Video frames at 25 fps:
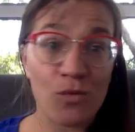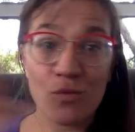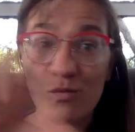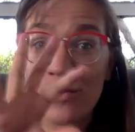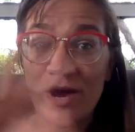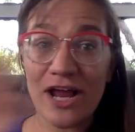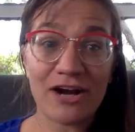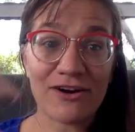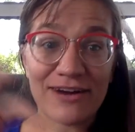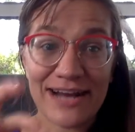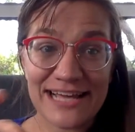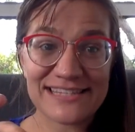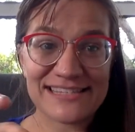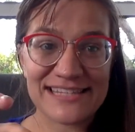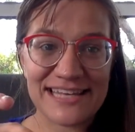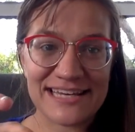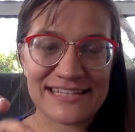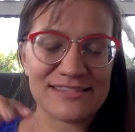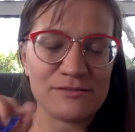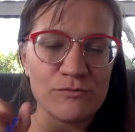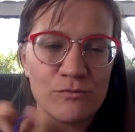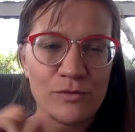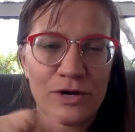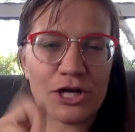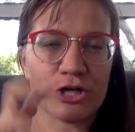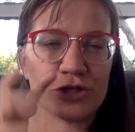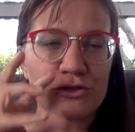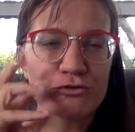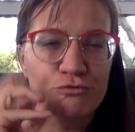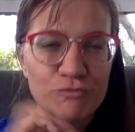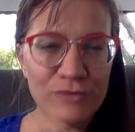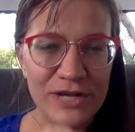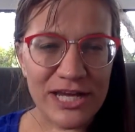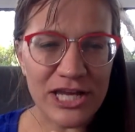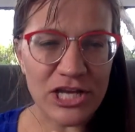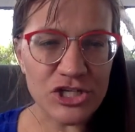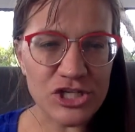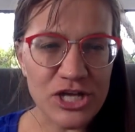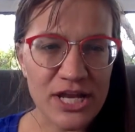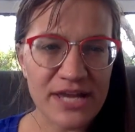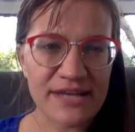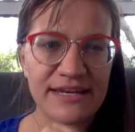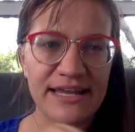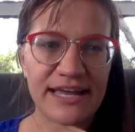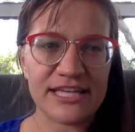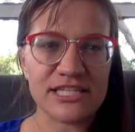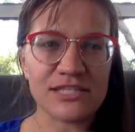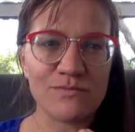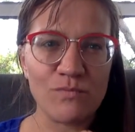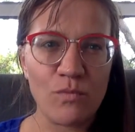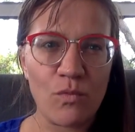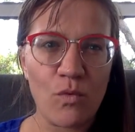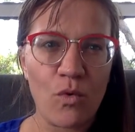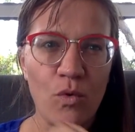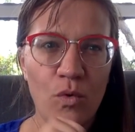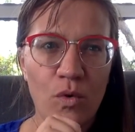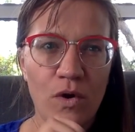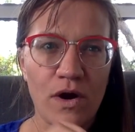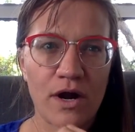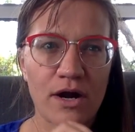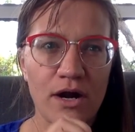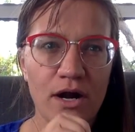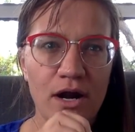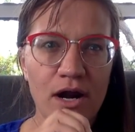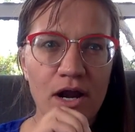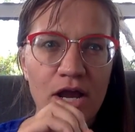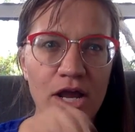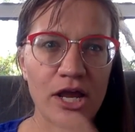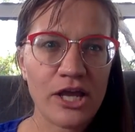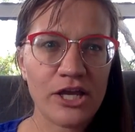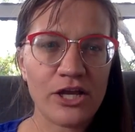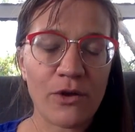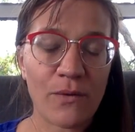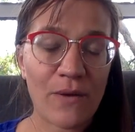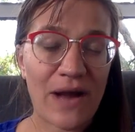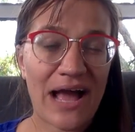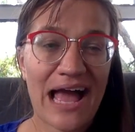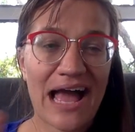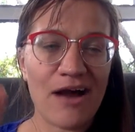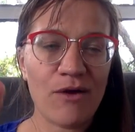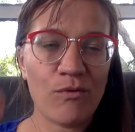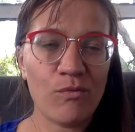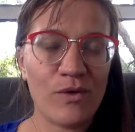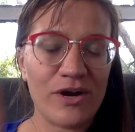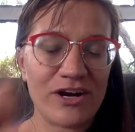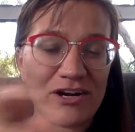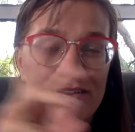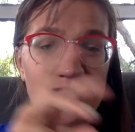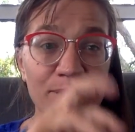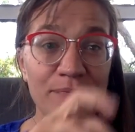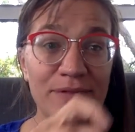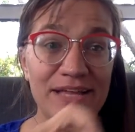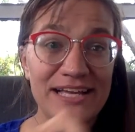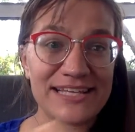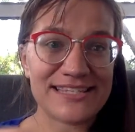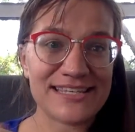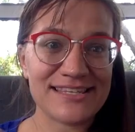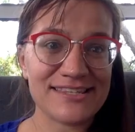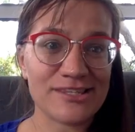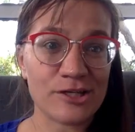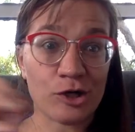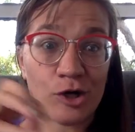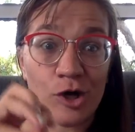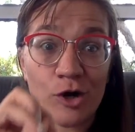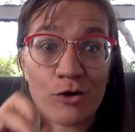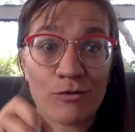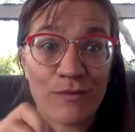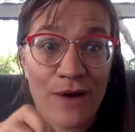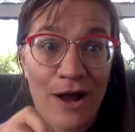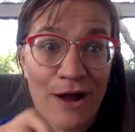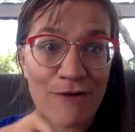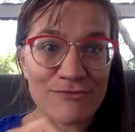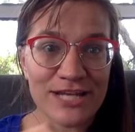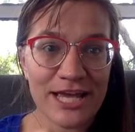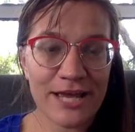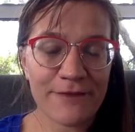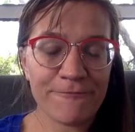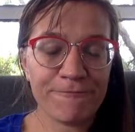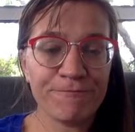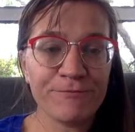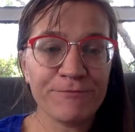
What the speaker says: Where is this? Whereas region is more, what are the places that are around it?